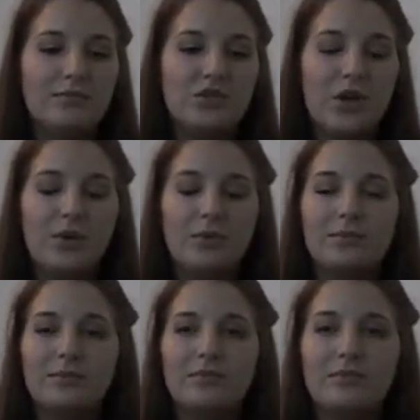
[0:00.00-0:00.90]
So
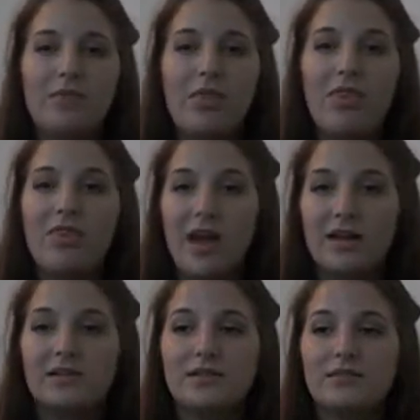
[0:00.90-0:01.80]

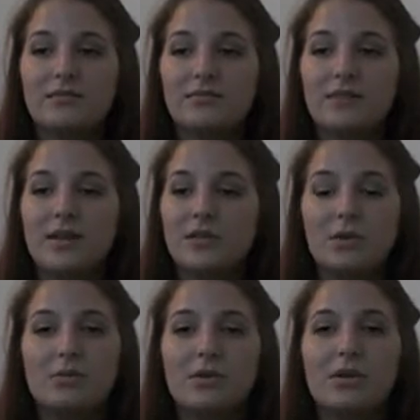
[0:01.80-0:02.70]
that is
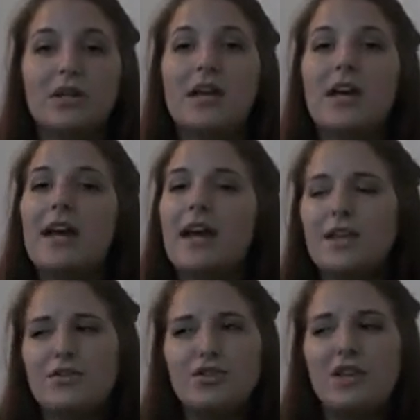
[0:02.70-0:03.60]
what I'm doing.
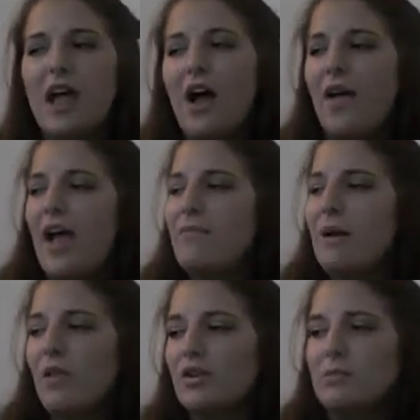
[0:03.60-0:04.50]
And usually I'll have
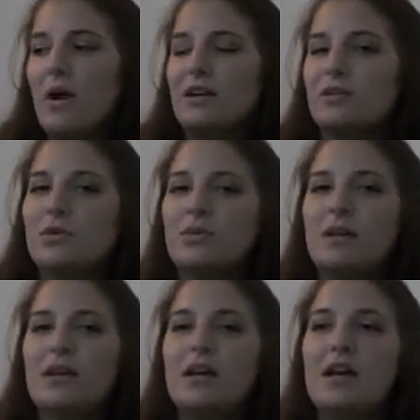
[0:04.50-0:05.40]
my lunchbox with
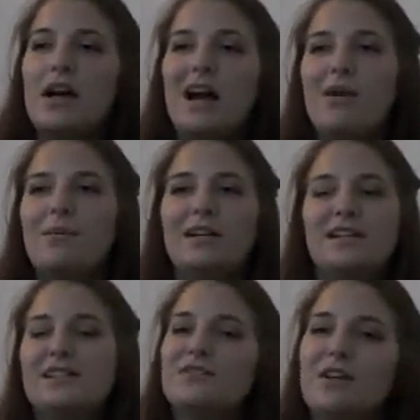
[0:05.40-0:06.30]
me. It
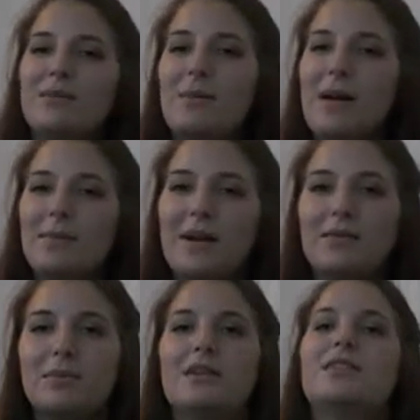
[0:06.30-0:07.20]
doesn't fit in my
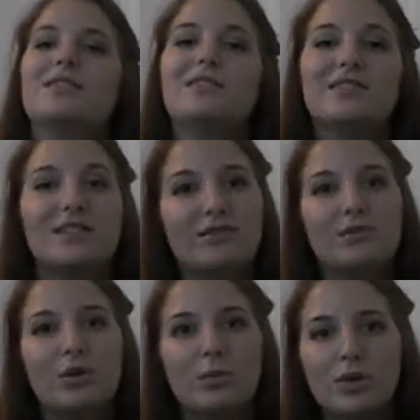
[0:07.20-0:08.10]
backpack because it's stuff
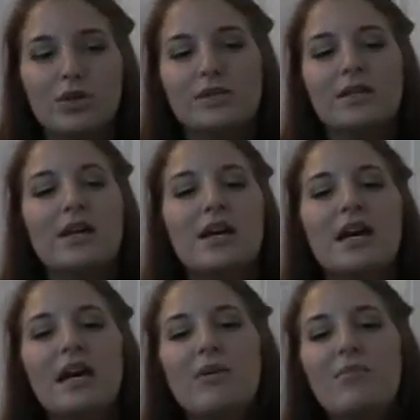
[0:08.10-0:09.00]
full of books.
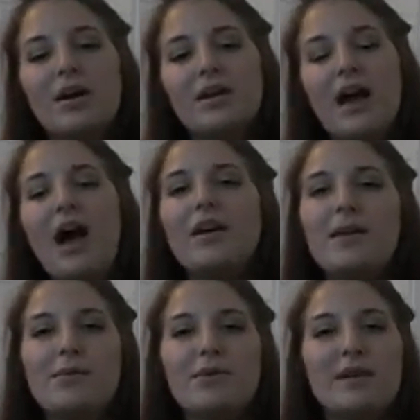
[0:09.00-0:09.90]
But I'll
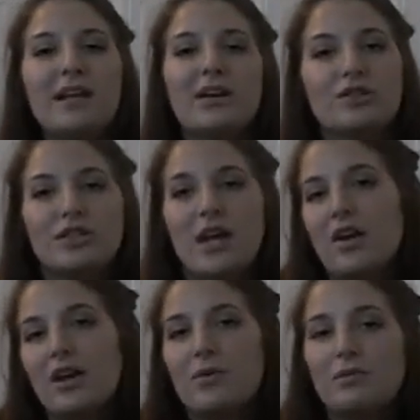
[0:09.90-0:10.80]
keep it with me, and I'll just
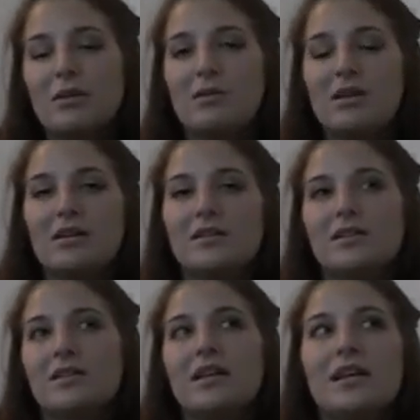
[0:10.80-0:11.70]
carry it with me
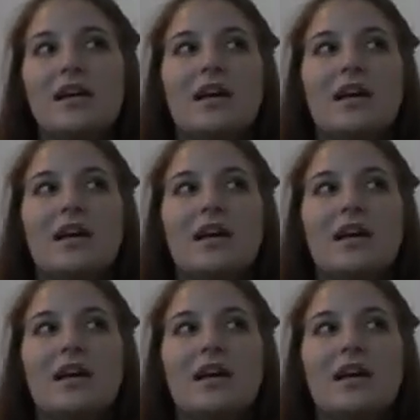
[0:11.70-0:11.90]
because